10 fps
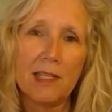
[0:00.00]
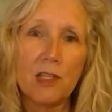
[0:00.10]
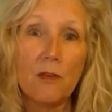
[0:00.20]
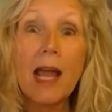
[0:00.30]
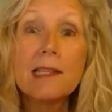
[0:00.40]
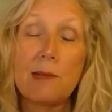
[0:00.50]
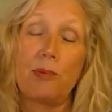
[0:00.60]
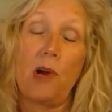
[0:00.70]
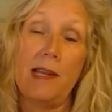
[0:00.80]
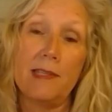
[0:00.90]
So that
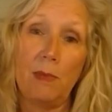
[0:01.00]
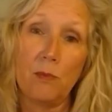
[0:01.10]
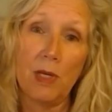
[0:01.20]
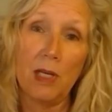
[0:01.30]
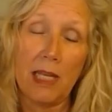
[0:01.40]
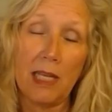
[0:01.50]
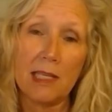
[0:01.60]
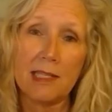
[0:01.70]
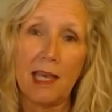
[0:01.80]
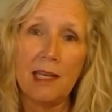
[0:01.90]
surprised me, really,
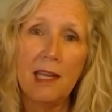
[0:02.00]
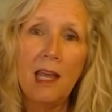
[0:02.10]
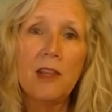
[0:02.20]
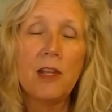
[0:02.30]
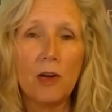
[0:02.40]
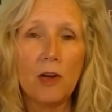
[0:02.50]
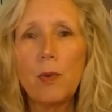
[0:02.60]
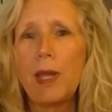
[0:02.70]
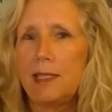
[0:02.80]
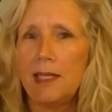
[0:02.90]
is that the
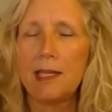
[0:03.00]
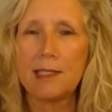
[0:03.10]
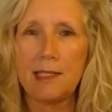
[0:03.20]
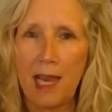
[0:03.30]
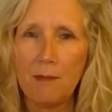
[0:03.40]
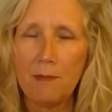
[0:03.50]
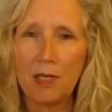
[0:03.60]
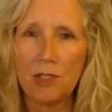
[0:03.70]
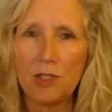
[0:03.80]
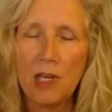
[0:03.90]
earthquake did its
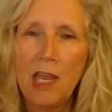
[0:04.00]
damage,